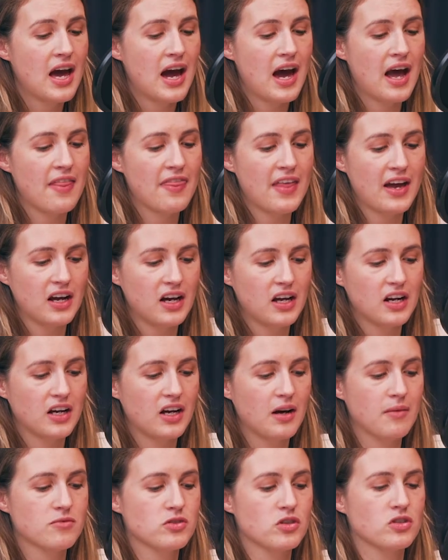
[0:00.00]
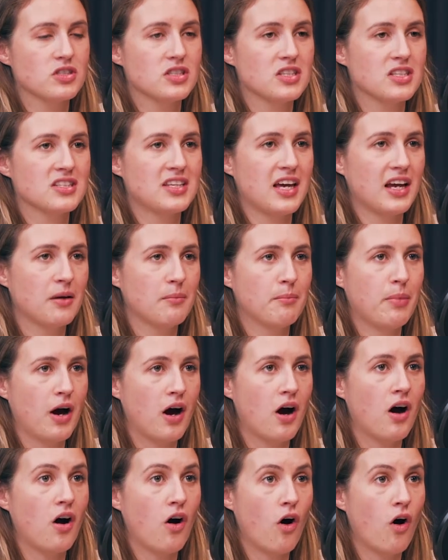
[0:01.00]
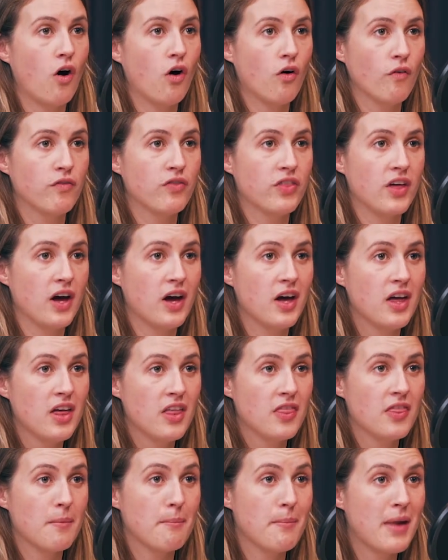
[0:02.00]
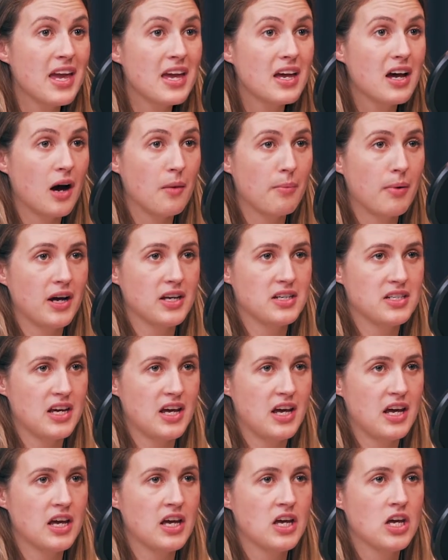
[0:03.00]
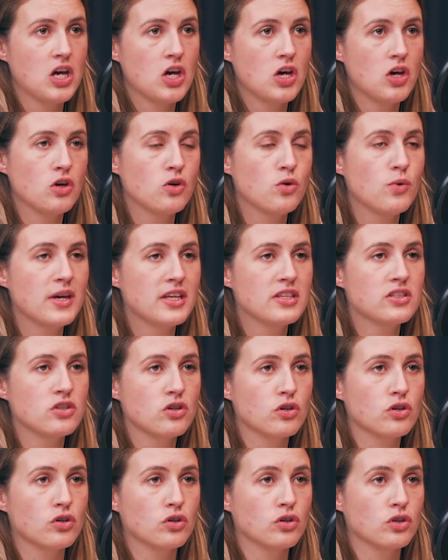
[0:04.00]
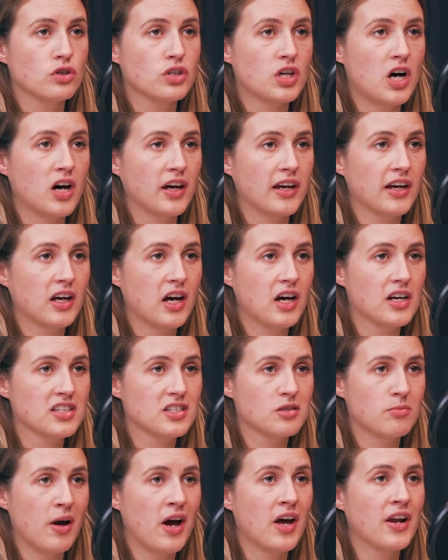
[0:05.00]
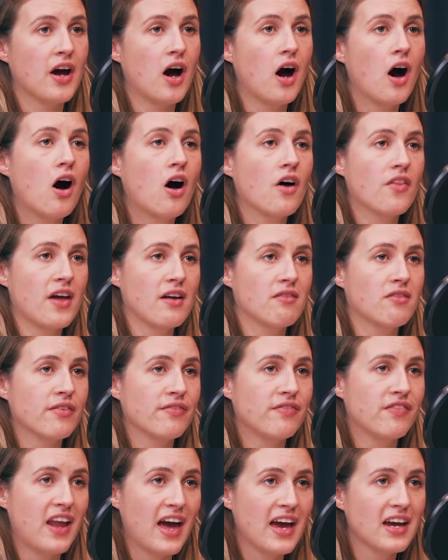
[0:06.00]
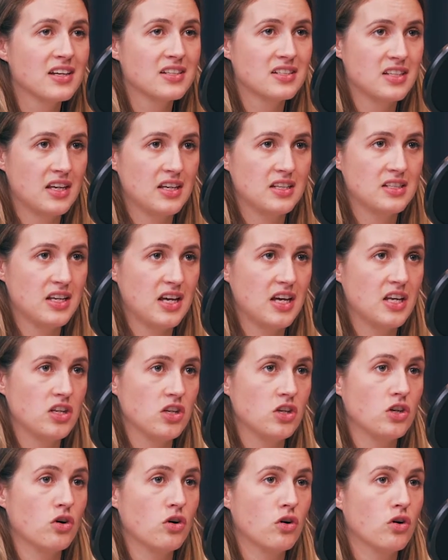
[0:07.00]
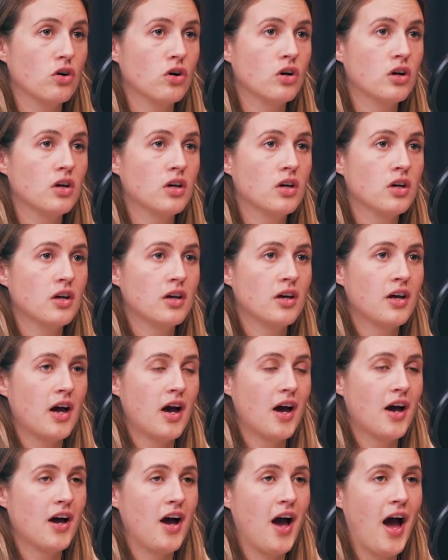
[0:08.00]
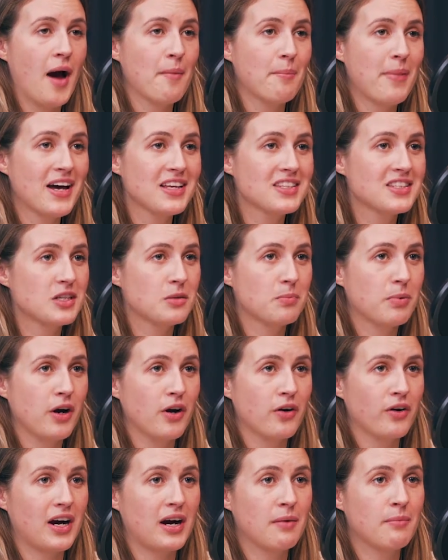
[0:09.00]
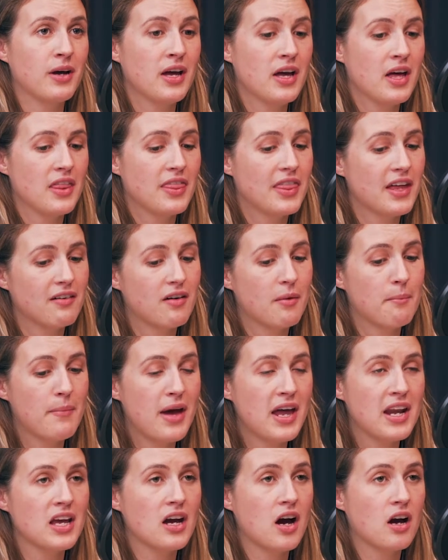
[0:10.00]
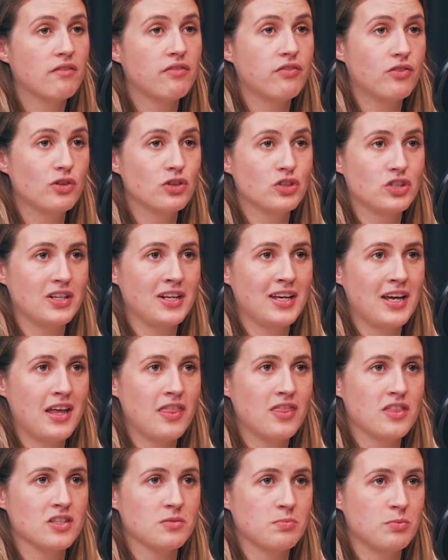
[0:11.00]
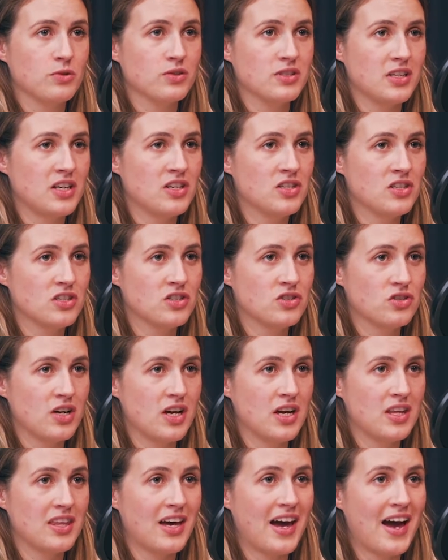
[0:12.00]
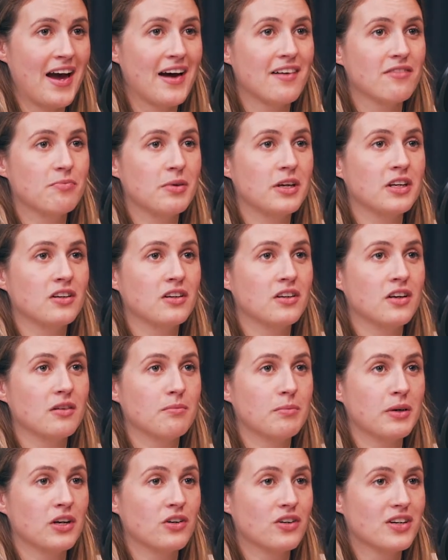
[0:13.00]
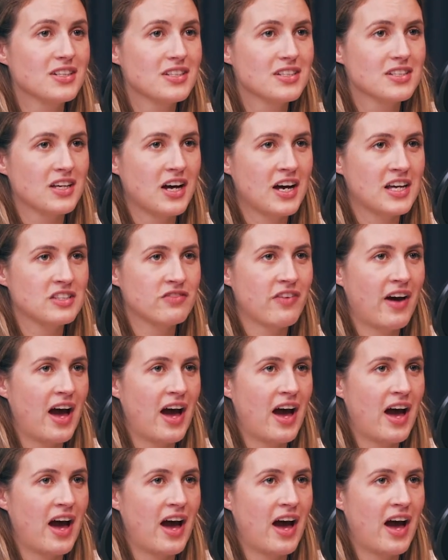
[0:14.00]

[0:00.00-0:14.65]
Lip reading: And that kind of comes on to the second part of the makeup idea. Who is your target customer, and are they reflected in your ambassador program? There are many, unfortunately, in the sports industry that have been criticized for